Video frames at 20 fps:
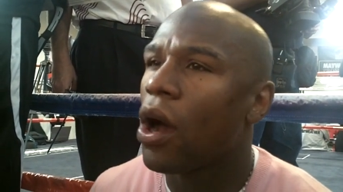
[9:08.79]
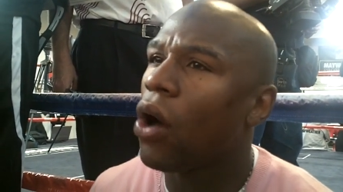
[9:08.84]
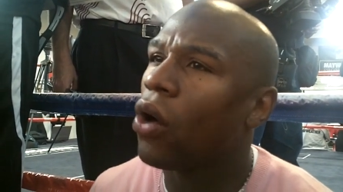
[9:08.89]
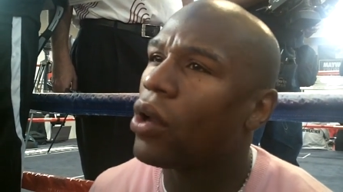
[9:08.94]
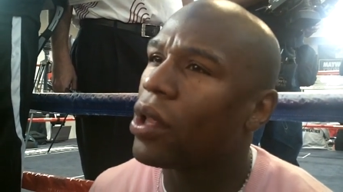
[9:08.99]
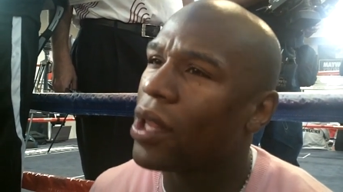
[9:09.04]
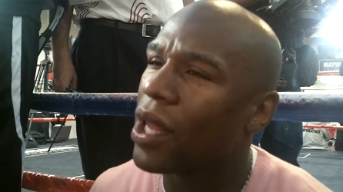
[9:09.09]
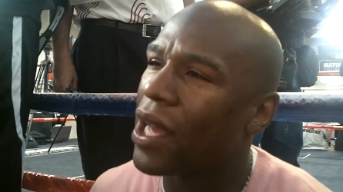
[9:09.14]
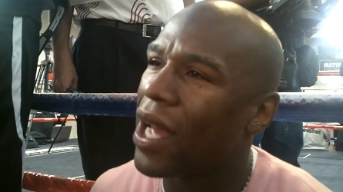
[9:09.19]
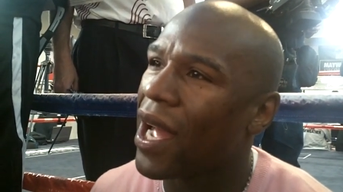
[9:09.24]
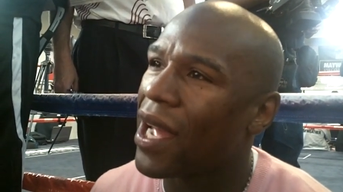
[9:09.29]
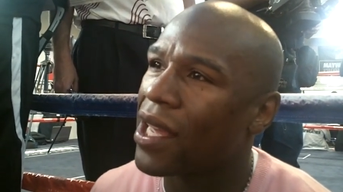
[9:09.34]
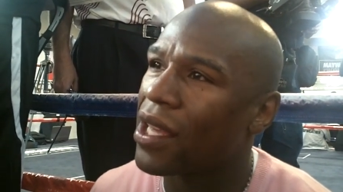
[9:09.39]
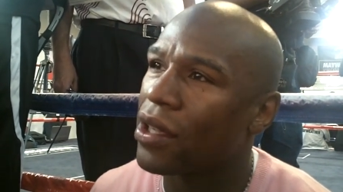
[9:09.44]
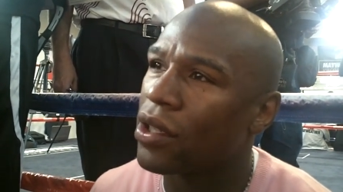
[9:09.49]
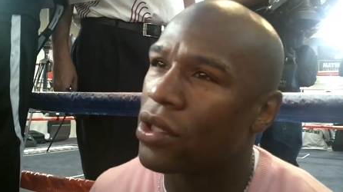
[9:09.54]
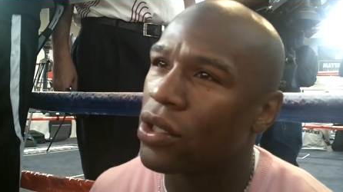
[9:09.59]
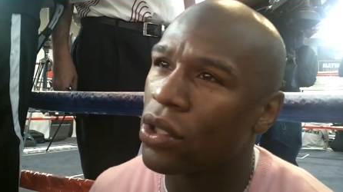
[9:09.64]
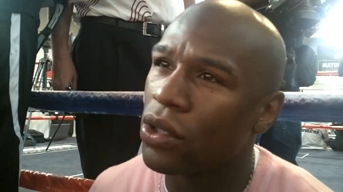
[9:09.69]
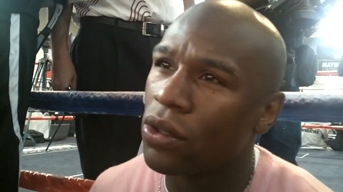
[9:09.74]
only thing I
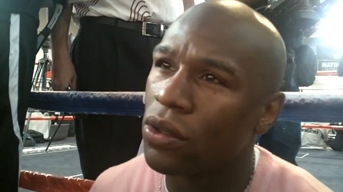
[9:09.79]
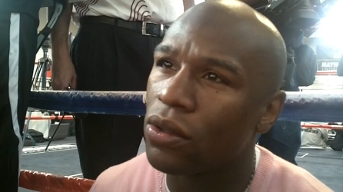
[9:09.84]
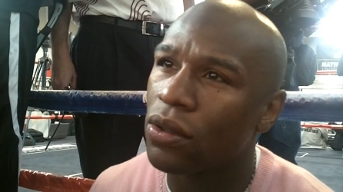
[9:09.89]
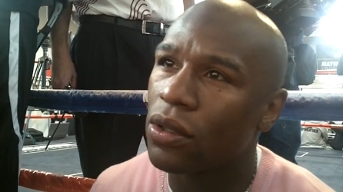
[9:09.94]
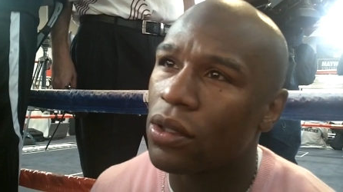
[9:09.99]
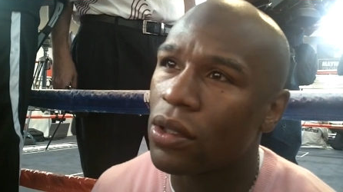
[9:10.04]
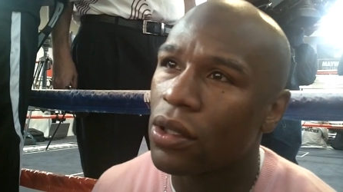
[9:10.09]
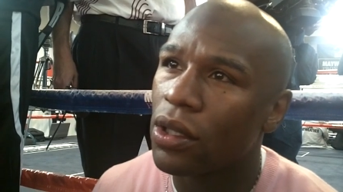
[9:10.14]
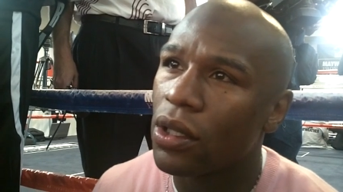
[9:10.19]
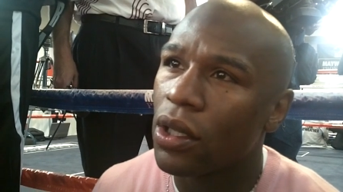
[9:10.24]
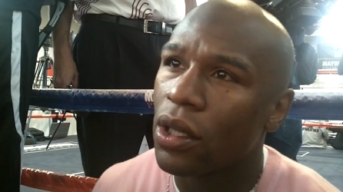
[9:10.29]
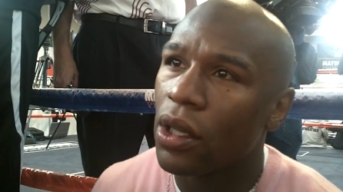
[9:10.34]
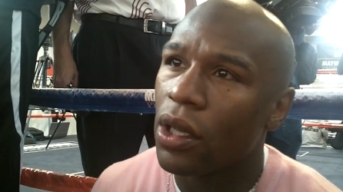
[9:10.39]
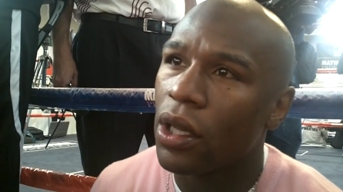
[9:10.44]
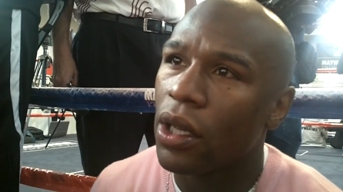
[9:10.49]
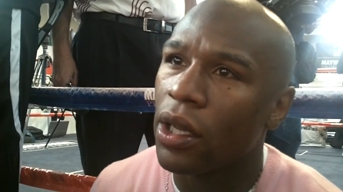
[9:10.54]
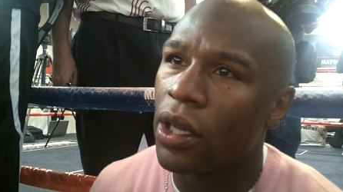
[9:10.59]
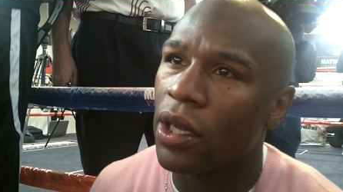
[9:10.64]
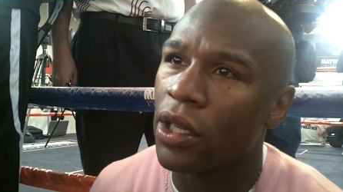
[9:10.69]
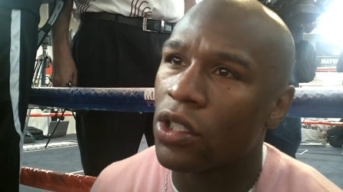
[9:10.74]
can do
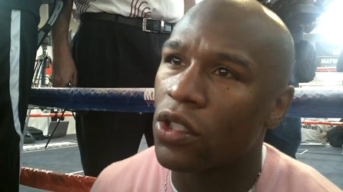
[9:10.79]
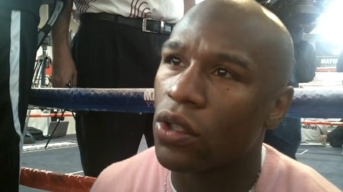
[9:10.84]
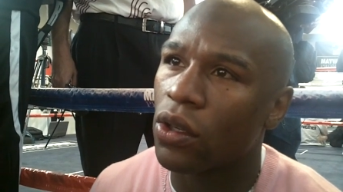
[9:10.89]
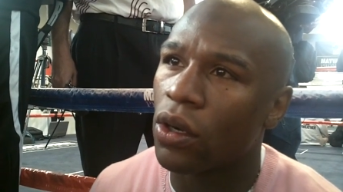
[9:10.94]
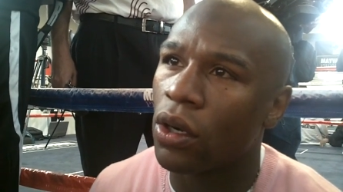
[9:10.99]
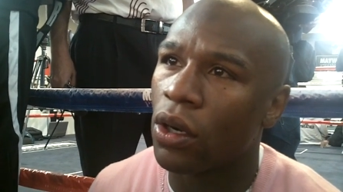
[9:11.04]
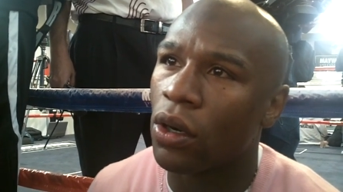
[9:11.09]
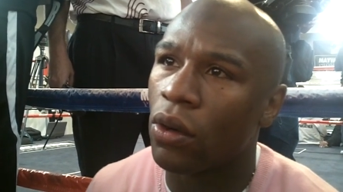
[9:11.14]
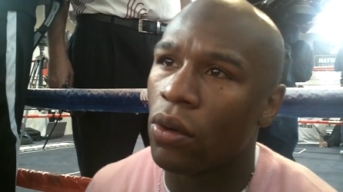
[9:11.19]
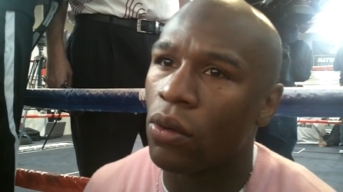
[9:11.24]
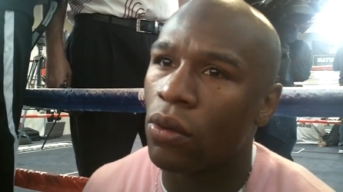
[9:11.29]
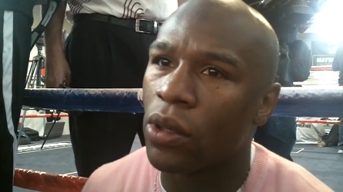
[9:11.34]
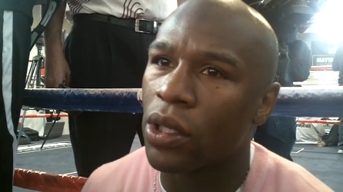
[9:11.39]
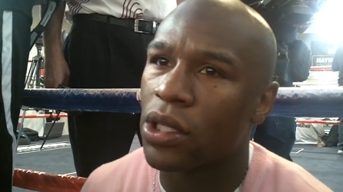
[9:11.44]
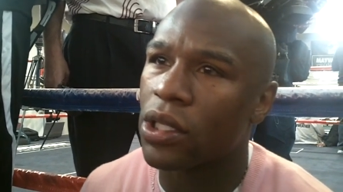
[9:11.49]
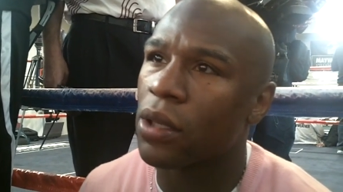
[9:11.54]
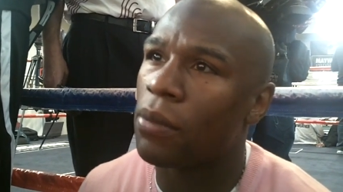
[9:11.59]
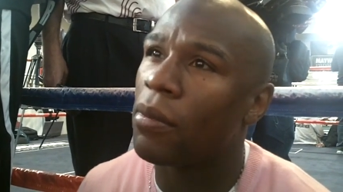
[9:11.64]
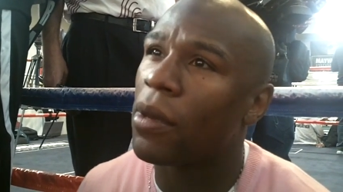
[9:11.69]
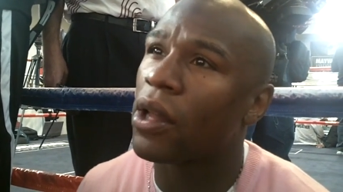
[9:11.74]
is
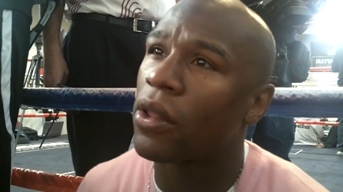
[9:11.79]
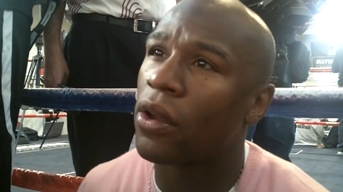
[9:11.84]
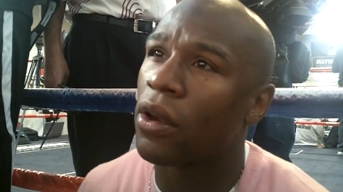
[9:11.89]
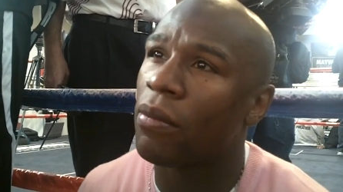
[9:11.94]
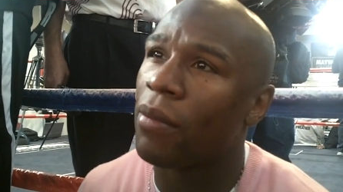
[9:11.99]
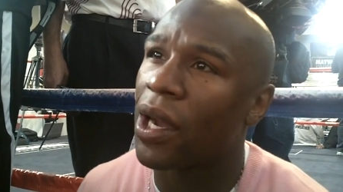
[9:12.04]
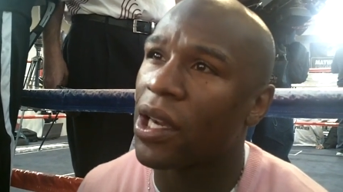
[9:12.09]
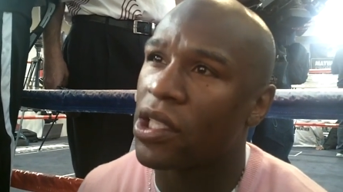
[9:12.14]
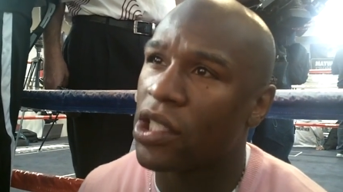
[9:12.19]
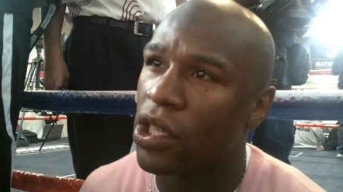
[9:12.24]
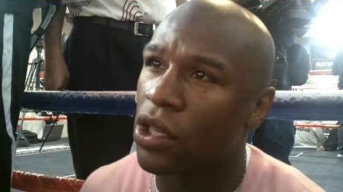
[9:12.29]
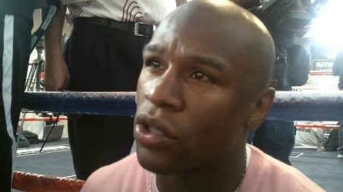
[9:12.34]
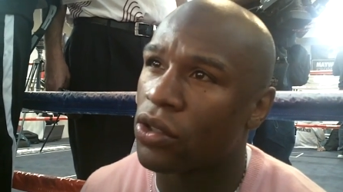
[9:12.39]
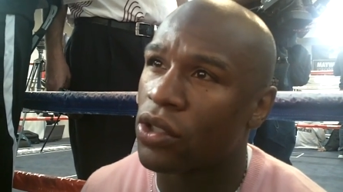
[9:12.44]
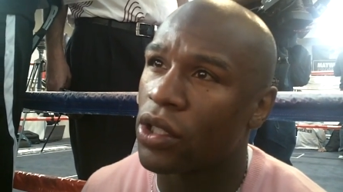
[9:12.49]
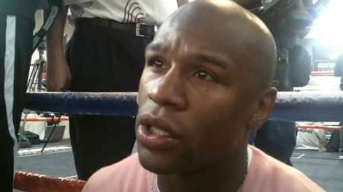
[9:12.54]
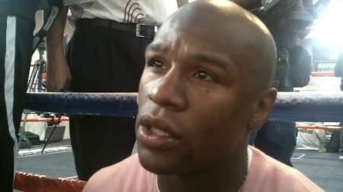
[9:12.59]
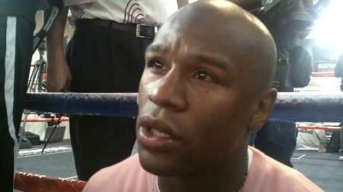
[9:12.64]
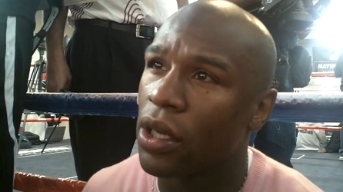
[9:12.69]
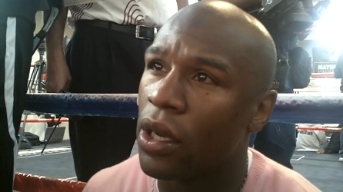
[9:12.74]
wish the mother of my
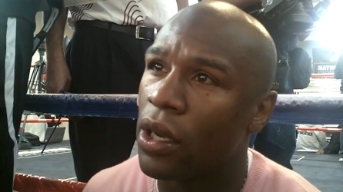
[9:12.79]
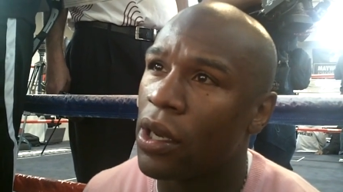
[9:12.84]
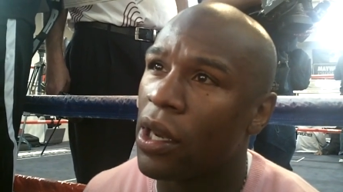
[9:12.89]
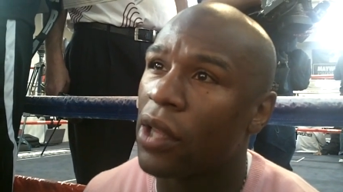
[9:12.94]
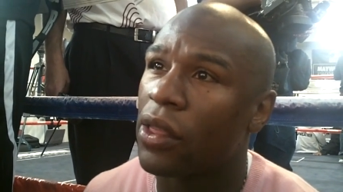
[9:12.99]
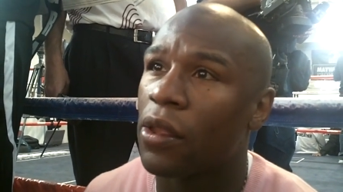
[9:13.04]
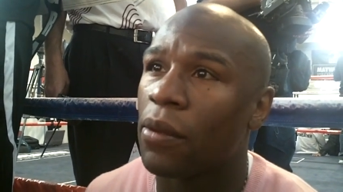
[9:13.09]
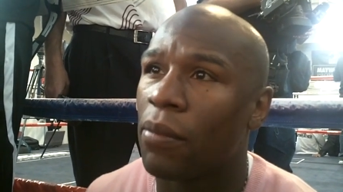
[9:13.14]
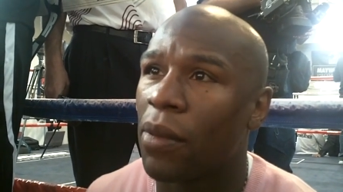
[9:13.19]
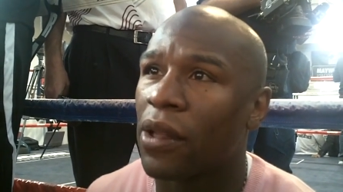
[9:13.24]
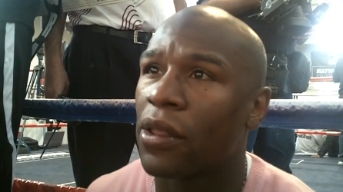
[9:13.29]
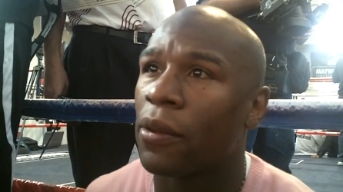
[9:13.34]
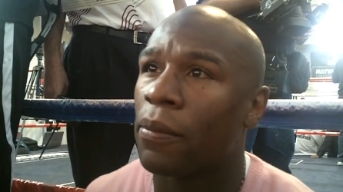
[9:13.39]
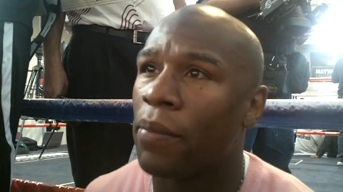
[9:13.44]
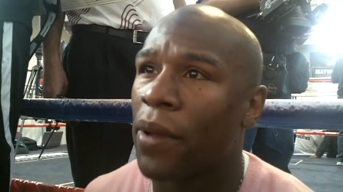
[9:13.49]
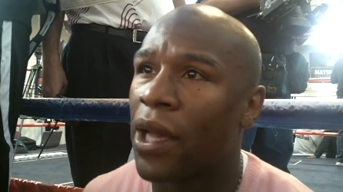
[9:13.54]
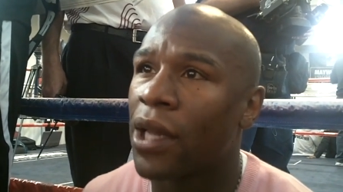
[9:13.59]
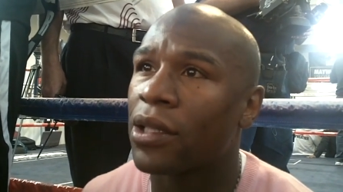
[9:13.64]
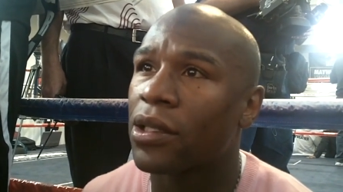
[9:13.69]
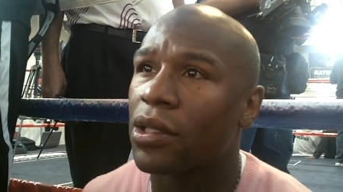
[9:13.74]
children nothing but the
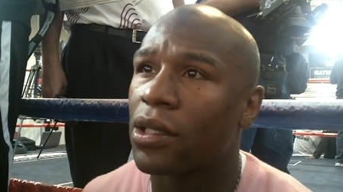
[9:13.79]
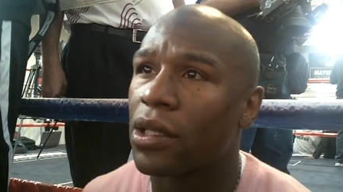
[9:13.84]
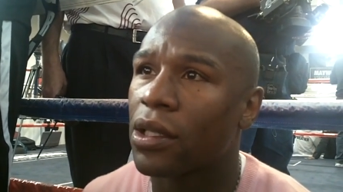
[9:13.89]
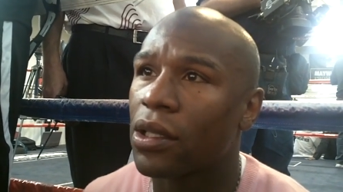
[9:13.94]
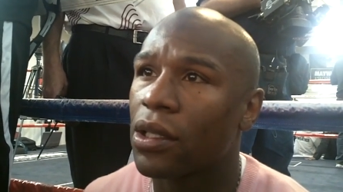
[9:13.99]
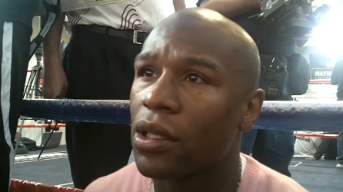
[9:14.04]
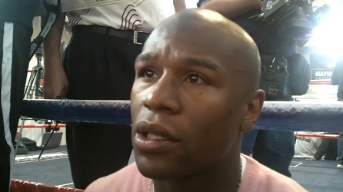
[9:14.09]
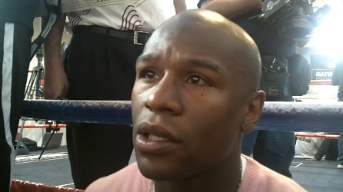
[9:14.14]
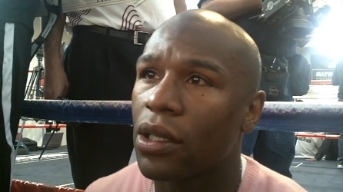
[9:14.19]
best.